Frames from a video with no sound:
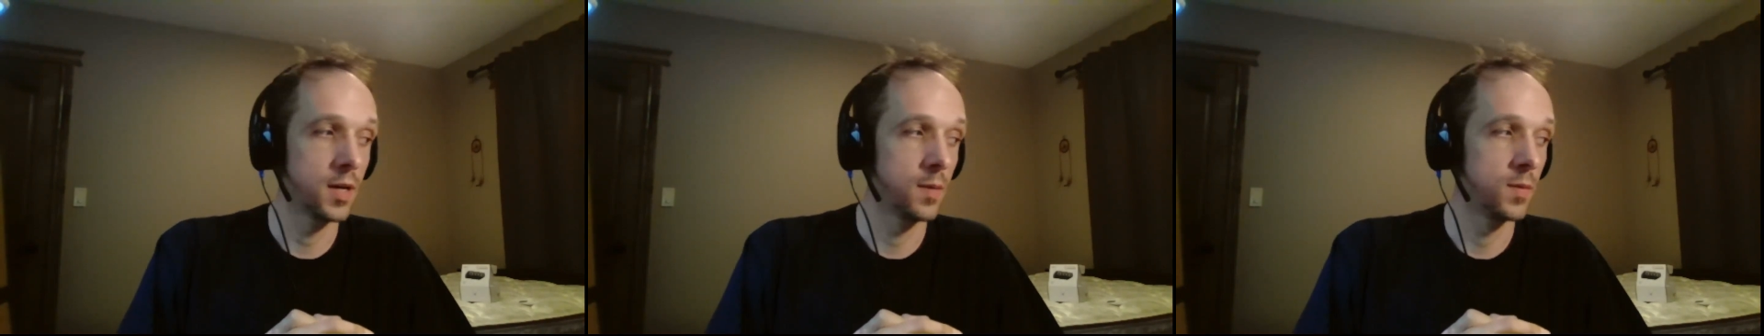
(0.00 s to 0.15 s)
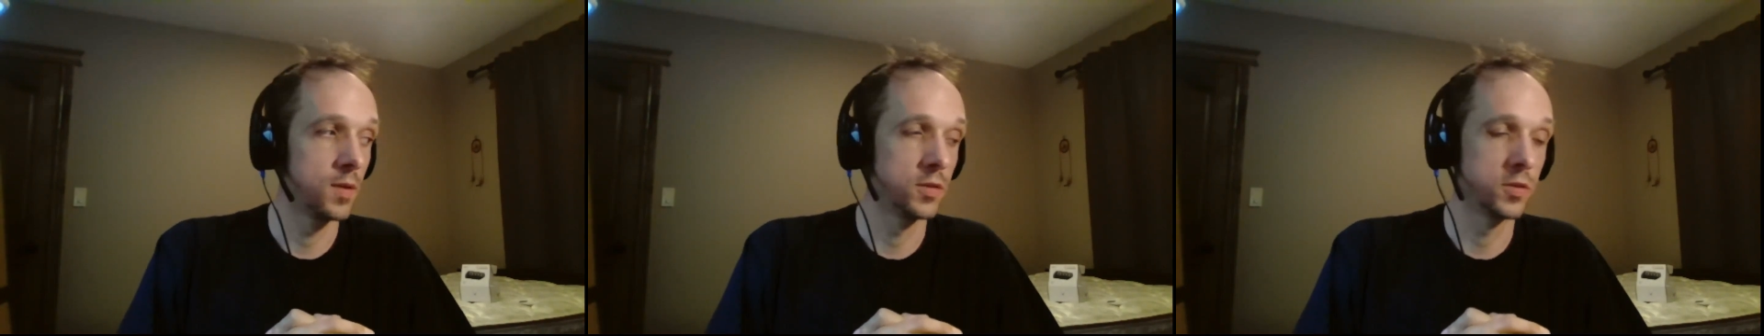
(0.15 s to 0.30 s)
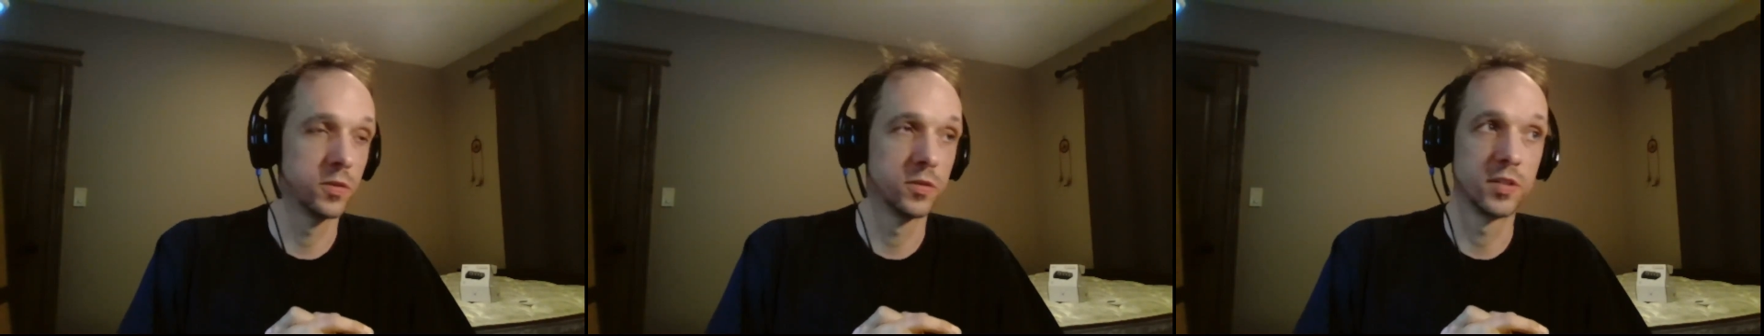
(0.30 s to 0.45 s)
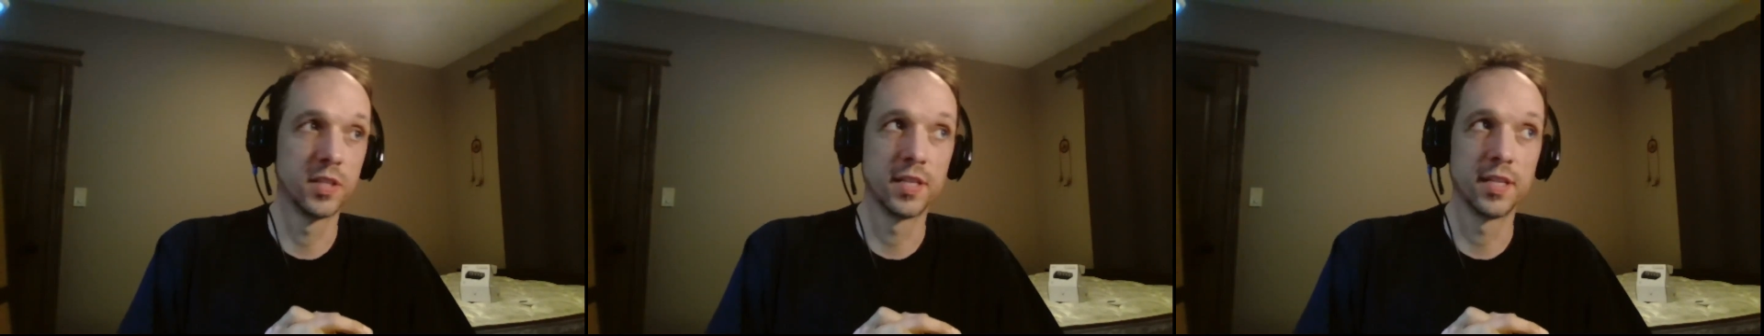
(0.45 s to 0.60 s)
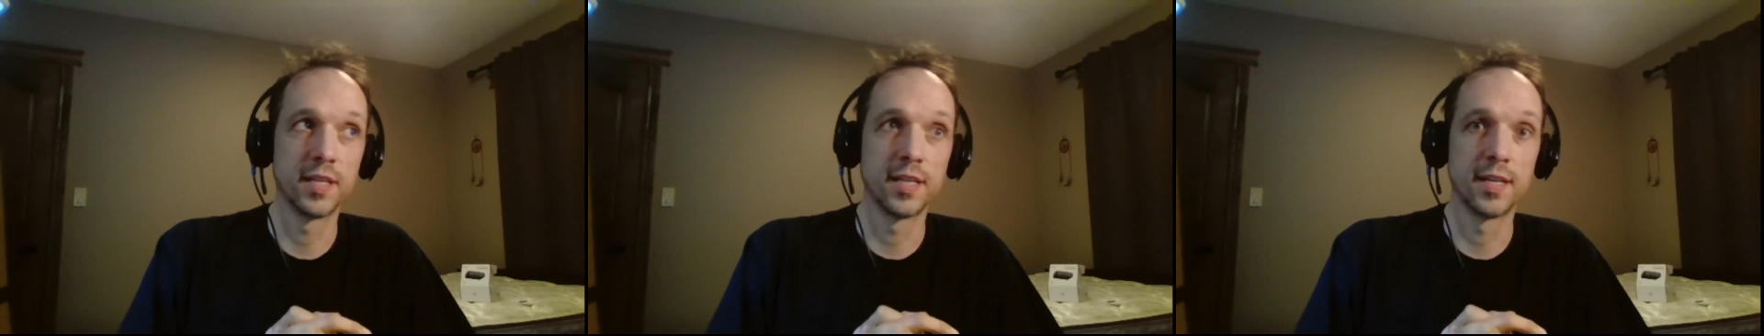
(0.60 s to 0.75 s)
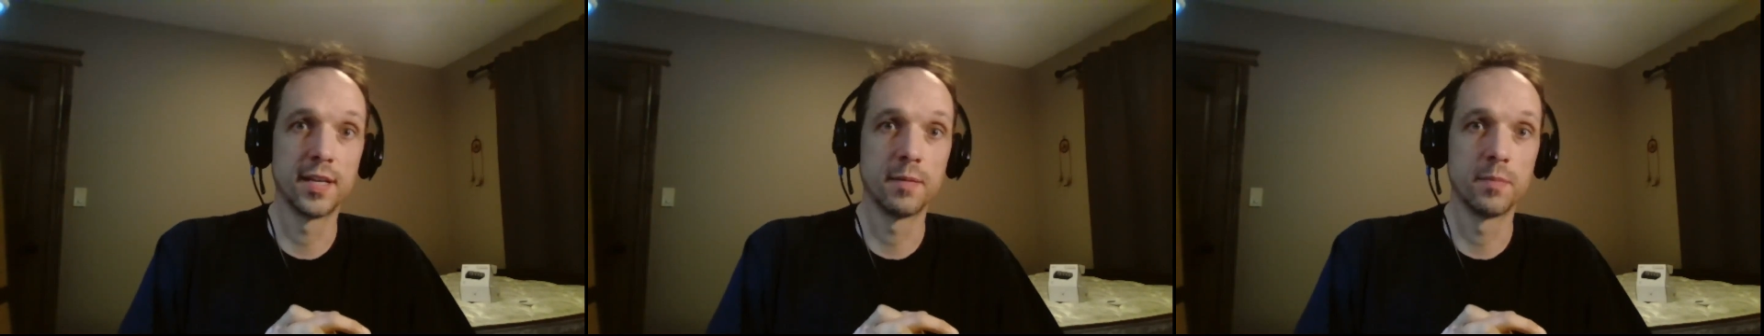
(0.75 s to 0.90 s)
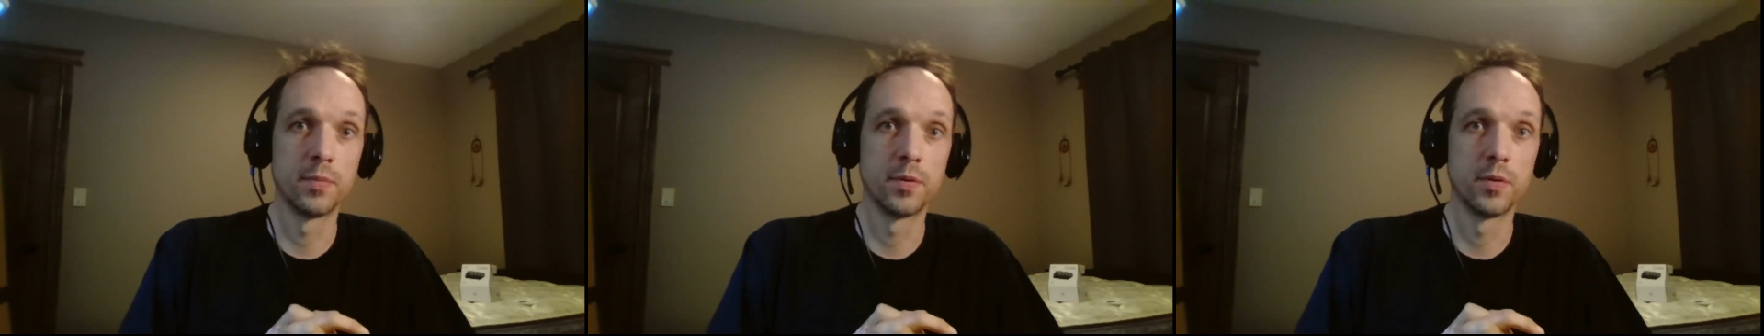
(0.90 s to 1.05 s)
I'm also setting
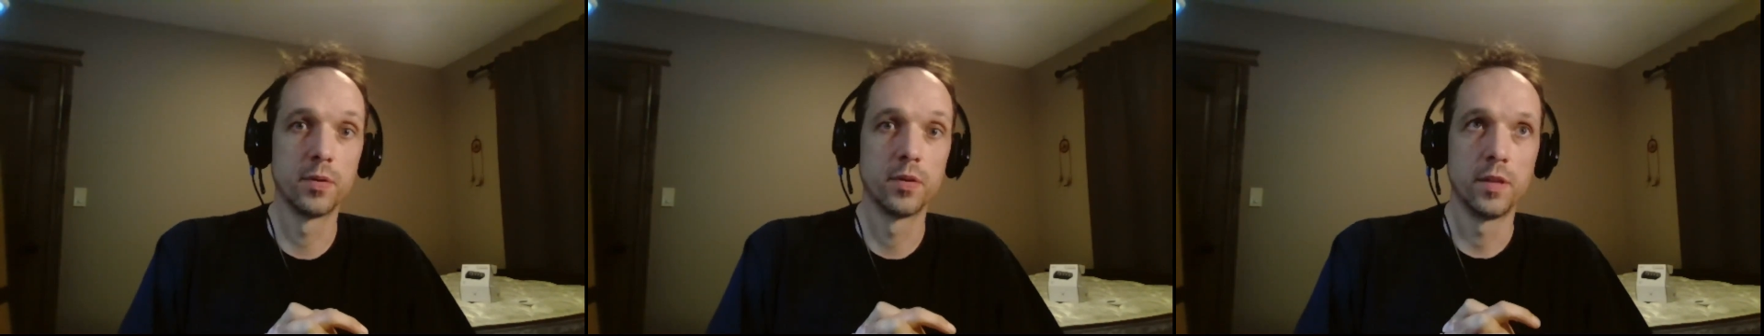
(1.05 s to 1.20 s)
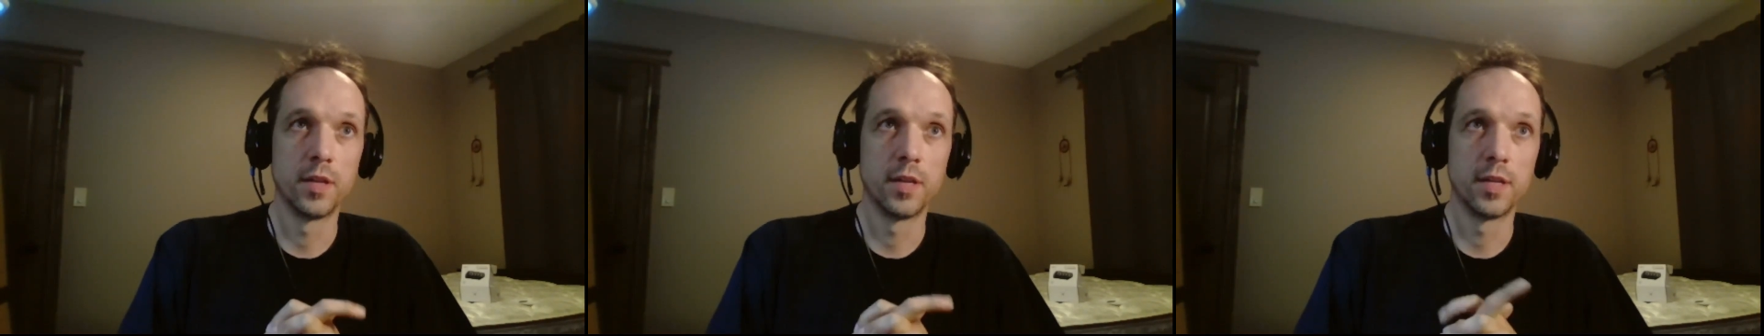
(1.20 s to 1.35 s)
it up with